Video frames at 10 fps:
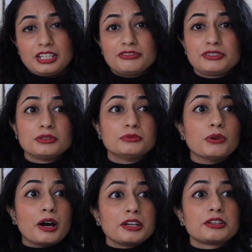if you
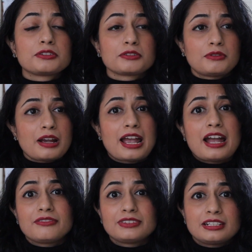want to
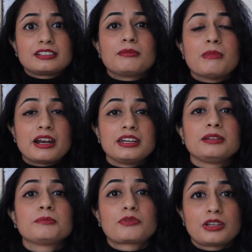have that
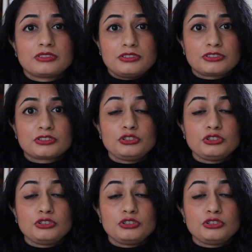commanding presence,